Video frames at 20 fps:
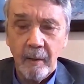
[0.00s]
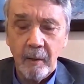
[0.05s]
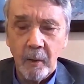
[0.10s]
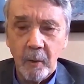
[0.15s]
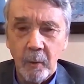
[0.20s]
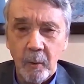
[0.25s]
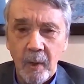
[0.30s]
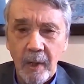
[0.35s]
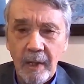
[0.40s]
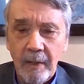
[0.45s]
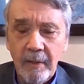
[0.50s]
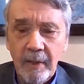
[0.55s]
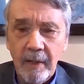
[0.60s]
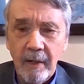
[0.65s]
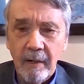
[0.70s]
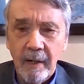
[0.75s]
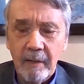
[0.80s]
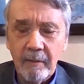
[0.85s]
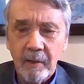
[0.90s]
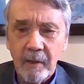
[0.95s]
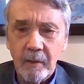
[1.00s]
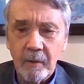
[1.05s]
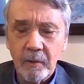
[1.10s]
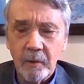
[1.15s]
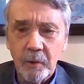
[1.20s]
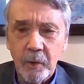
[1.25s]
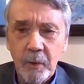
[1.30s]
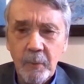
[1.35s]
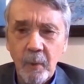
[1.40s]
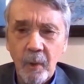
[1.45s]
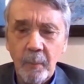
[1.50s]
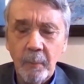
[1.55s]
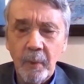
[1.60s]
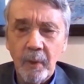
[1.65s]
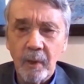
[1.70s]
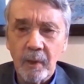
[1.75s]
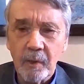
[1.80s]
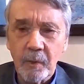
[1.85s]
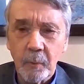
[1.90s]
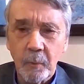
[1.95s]
While there, I wrote two more
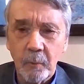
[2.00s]
books.